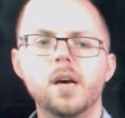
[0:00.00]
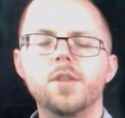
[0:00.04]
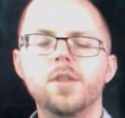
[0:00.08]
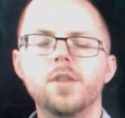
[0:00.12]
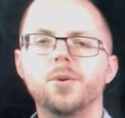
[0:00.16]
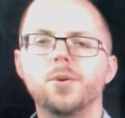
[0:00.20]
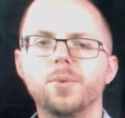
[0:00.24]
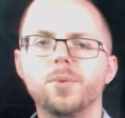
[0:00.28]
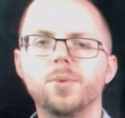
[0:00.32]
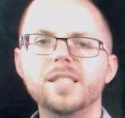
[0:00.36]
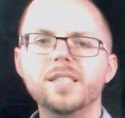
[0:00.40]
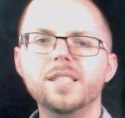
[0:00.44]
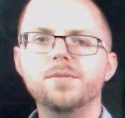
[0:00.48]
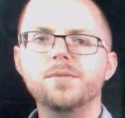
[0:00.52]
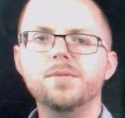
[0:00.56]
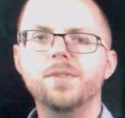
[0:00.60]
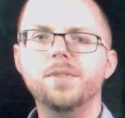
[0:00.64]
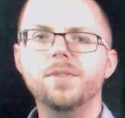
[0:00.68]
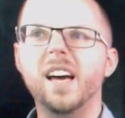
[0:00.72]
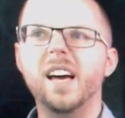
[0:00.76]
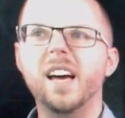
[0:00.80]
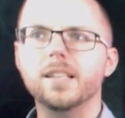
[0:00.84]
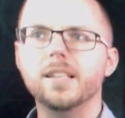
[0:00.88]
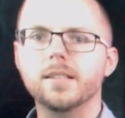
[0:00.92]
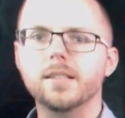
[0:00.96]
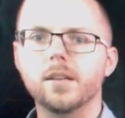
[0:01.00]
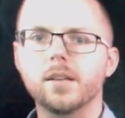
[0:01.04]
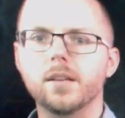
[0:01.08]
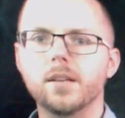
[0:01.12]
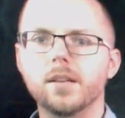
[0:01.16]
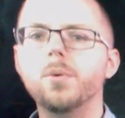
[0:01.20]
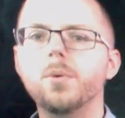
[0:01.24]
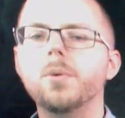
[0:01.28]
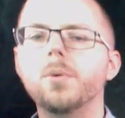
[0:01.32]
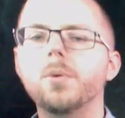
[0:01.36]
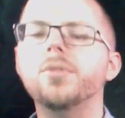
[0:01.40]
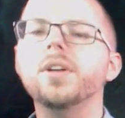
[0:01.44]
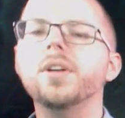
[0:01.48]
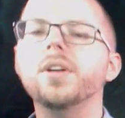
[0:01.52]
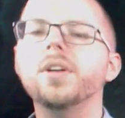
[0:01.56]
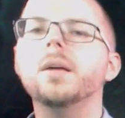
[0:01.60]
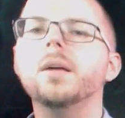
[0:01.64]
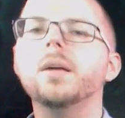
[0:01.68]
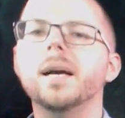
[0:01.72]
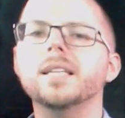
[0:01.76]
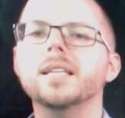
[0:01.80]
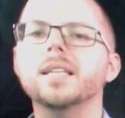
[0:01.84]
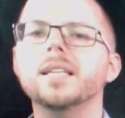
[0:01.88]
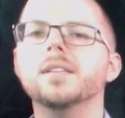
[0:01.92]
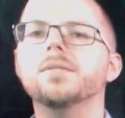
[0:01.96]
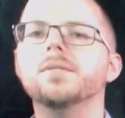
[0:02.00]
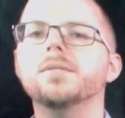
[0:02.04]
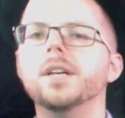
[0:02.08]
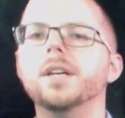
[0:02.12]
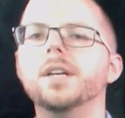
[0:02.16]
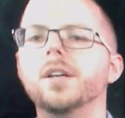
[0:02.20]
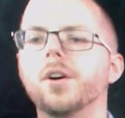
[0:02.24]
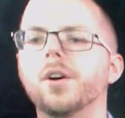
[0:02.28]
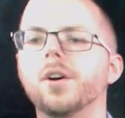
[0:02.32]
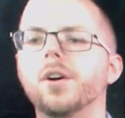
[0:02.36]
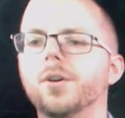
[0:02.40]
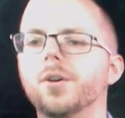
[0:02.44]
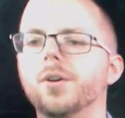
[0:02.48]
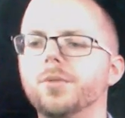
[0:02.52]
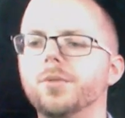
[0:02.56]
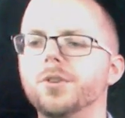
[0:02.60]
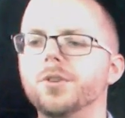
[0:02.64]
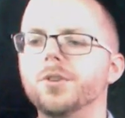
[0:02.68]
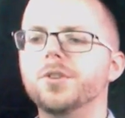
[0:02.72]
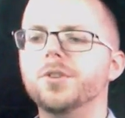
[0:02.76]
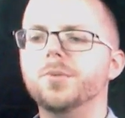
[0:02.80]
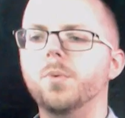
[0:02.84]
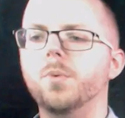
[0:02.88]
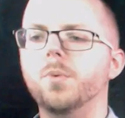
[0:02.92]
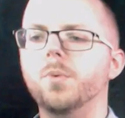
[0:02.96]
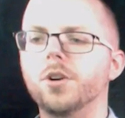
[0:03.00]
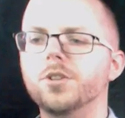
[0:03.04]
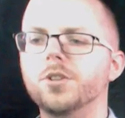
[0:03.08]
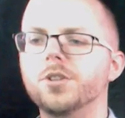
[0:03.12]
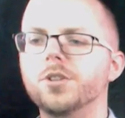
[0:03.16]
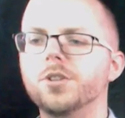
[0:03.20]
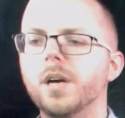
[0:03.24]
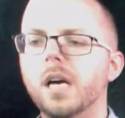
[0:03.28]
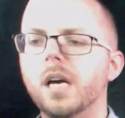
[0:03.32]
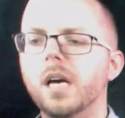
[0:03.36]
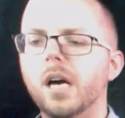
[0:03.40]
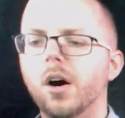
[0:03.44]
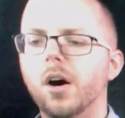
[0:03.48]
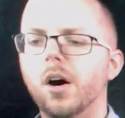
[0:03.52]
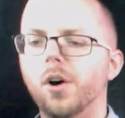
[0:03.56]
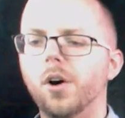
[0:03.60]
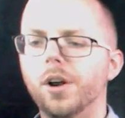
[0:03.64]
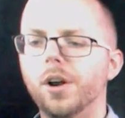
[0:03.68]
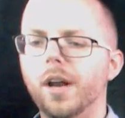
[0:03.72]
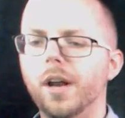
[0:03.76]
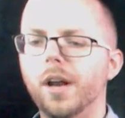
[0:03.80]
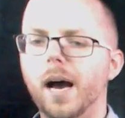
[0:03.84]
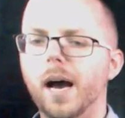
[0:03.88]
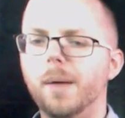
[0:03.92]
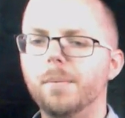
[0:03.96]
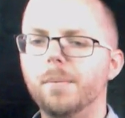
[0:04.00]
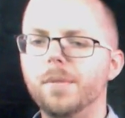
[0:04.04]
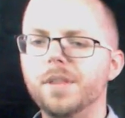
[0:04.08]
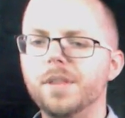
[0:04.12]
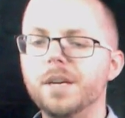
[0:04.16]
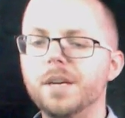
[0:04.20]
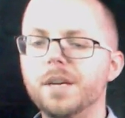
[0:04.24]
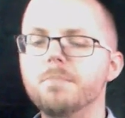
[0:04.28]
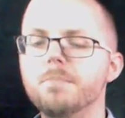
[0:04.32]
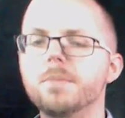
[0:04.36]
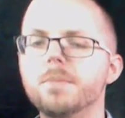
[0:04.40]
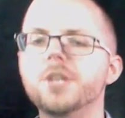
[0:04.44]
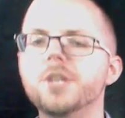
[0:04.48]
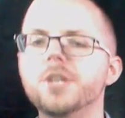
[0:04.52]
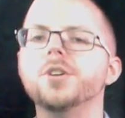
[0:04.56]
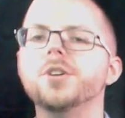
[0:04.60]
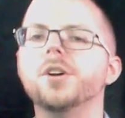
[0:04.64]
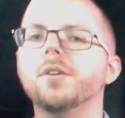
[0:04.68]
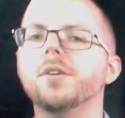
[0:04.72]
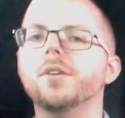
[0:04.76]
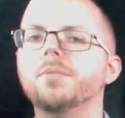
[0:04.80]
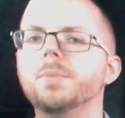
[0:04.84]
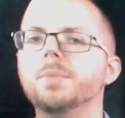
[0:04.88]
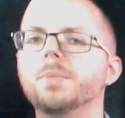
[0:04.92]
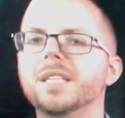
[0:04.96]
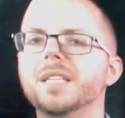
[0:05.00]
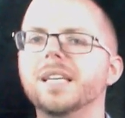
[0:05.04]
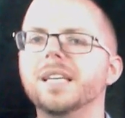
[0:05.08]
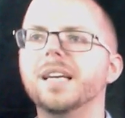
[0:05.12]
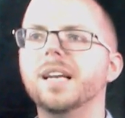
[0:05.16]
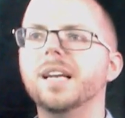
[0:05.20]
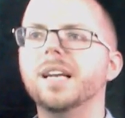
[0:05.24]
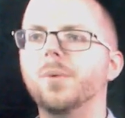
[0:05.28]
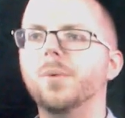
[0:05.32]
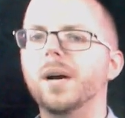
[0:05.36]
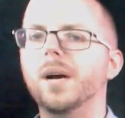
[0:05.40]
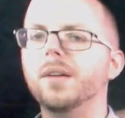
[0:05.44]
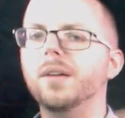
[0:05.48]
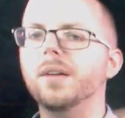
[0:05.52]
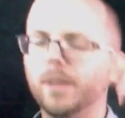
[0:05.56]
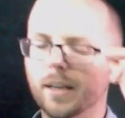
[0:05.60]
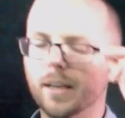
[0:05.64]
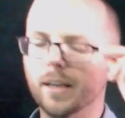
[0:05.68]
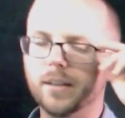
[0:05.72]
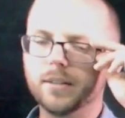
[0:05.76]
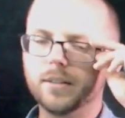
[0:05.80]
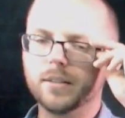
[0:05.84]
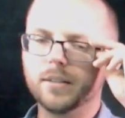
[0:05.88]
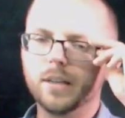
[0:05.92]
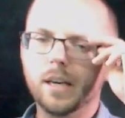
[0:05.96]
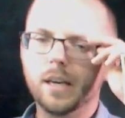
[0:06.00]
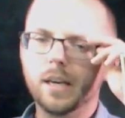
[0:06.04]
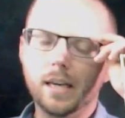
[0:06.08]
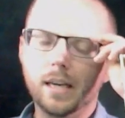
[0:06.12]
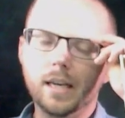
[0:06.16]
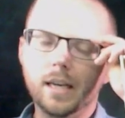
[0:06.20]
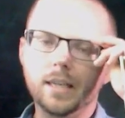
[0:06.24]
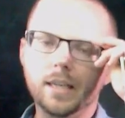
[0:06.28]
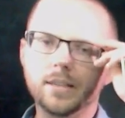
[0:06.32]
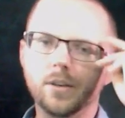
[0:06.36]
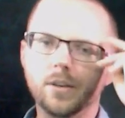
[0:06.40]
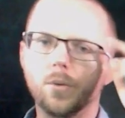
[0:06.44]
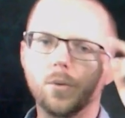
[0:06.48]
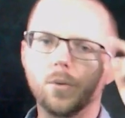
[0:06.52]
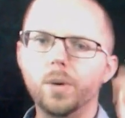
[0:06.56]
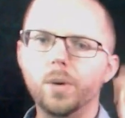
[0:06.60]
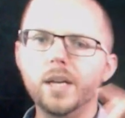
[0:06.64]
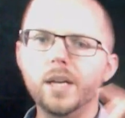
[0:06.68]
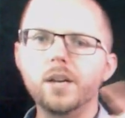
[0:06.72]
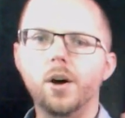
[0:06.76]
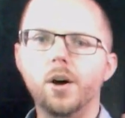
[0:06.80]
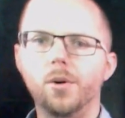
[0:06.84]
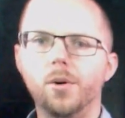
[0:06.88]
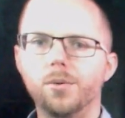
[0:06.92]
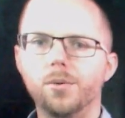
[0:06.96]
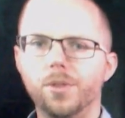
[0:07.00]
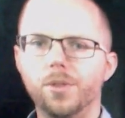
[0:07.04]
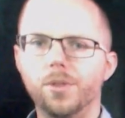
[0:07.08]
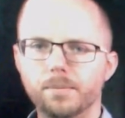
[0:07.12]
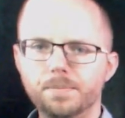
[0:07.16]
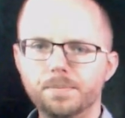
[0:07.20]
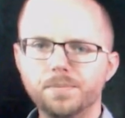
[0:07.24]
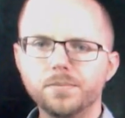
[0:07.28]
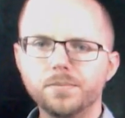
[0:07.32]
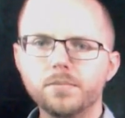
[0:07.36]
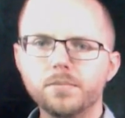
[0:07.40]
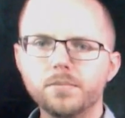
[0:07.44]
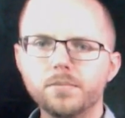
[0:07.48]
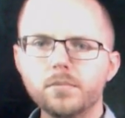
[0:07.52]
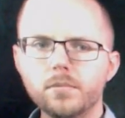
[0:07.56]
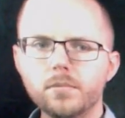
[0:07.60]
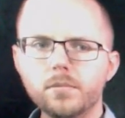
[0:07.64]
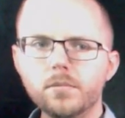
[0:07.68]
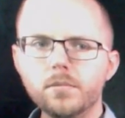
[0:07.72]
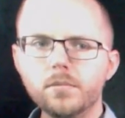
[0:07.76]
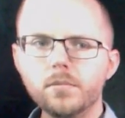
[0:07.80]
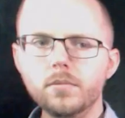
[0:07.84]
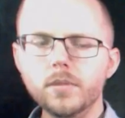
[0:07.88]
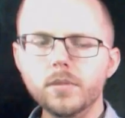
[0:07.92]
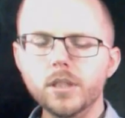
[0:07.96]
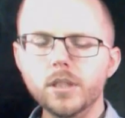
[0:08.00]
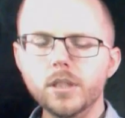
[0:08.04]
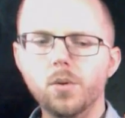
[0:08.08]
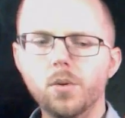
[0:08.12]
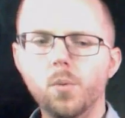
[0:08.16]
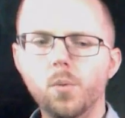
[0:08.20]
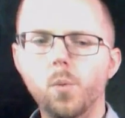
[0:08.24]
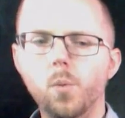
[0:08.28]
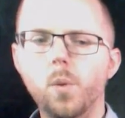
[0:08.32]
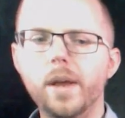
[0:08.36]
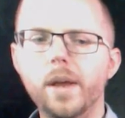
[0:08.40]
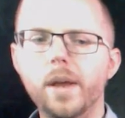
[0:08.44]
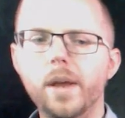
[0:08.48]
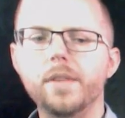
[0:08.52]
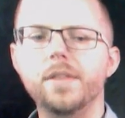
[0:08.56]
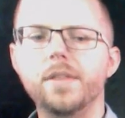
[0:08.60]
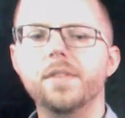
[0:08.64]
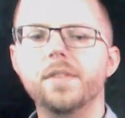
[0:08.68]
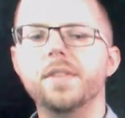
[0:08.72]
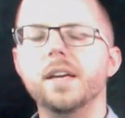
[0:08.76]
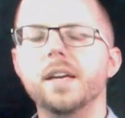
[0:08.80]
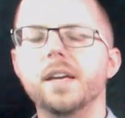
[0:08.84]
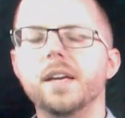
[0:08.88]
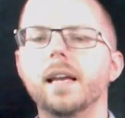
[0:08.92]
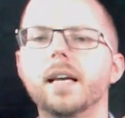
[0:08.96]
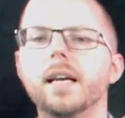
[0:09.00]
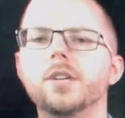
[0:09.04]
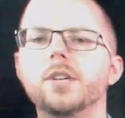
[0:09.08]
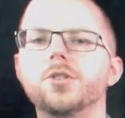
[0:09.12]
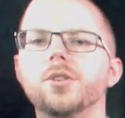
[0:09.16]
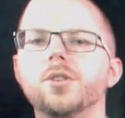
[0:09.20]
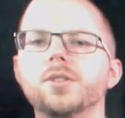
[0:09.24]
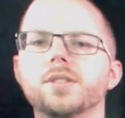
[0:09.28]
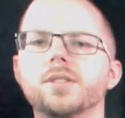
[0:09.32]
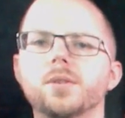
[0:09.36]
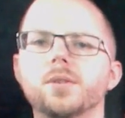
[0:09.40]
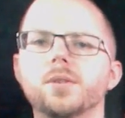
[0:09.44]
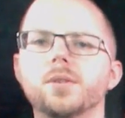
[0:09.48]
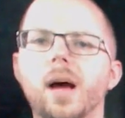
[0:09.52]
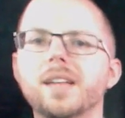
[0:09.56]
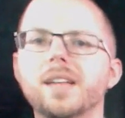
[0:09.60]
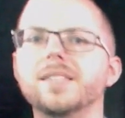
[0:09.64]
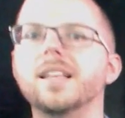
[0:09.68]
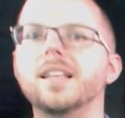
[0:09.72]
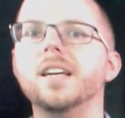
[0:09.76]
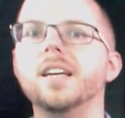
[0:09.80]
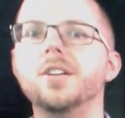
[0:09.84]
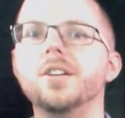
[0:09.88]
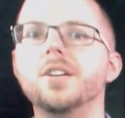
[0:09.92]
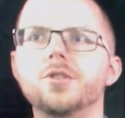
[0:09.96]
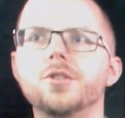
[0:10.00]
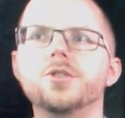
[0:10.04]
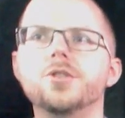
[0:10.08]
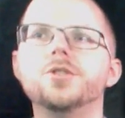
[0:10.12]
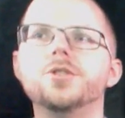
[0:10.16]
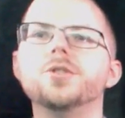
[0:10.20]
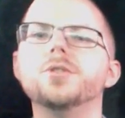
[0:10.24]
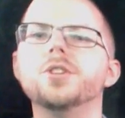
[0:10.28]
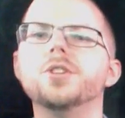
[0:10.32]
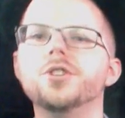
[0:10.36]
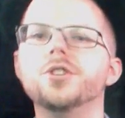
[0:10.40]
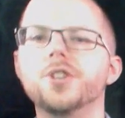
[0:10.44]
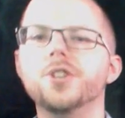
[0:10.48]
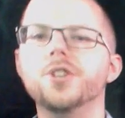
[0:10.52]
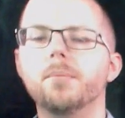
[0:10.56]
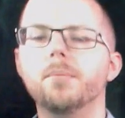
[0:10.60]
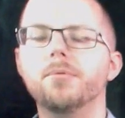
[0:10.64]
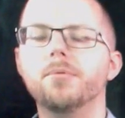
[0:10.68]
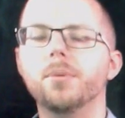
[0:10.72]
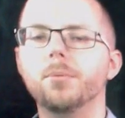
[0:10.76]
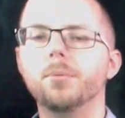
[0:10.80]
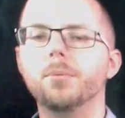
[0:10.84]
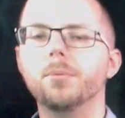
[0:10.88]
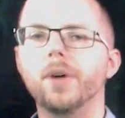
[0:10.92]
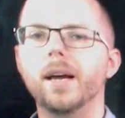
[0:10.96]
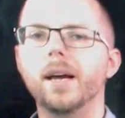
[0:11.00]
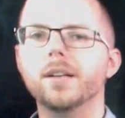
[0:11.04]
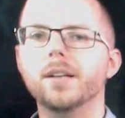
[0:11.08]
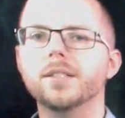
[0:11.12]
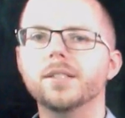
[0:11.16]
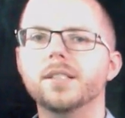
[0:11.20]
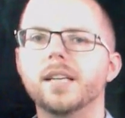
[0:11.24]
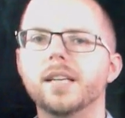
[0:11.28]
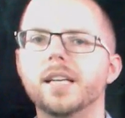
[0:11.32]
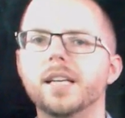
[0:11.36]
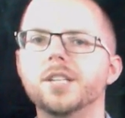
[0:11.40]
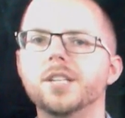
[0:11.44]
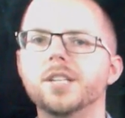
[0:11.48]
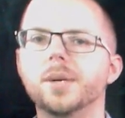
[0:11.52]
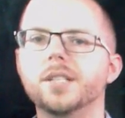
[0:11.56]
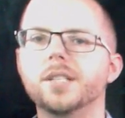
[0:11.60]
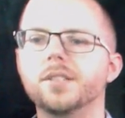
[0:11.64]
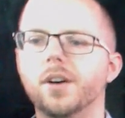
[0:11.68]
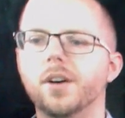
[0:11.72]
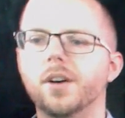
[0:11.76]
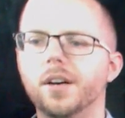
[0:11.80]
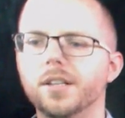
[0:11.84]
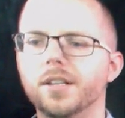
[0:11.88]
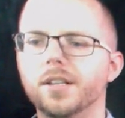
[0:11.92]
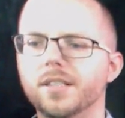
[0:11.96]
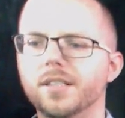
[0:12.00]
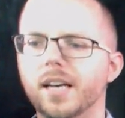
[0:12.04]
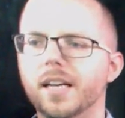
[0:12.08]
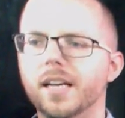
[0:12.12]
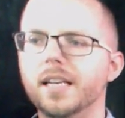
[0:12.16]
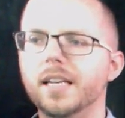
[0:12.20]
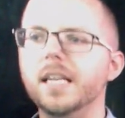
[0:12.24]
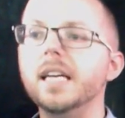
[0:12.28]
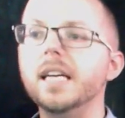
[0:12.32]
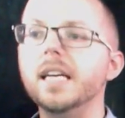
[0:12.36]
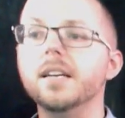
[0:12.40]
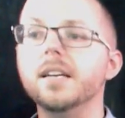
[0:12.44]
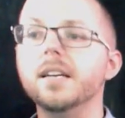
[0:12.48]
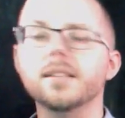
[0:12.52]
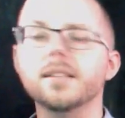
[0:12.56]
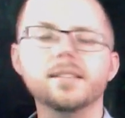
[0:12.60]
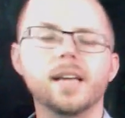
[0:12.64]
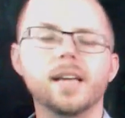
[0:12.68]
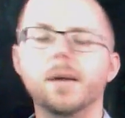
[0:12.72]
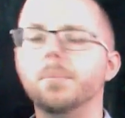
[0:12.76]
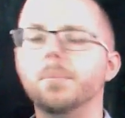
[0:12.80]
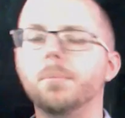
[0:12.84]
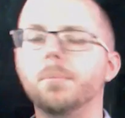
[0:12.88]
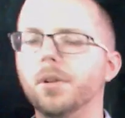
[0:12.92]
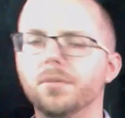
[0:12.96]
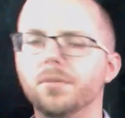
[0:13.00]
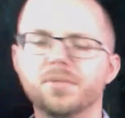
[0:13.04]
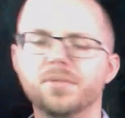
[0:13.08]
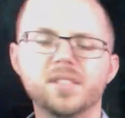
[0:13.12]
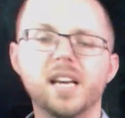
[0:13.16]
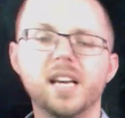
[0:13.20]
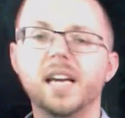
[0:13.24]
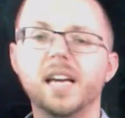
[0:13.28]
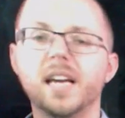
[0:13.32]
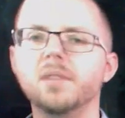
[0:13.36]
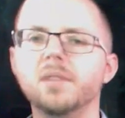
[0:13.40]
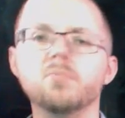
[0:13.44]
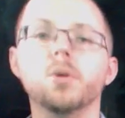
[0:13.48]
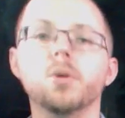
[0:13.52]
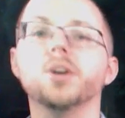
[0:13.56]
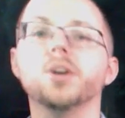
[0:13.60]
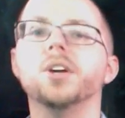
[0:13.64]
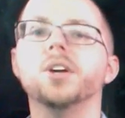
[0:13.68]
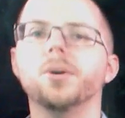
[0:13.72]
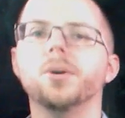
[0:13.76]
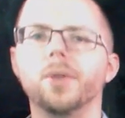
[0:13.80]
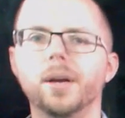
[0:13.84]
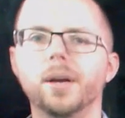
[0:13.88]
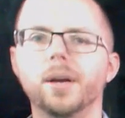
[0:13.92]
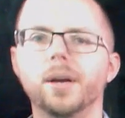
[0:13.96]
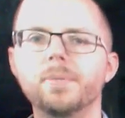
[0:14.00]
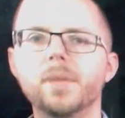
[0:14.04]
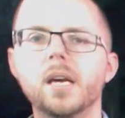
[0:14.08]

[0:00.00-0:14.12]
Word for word: The reason for that is that, thinking back to the video that you just watched on um, the emission of particular wavelengths, is that we know that, when, that the electrons, as they do the jump from ground state to excited state in a sample of, say, mercury,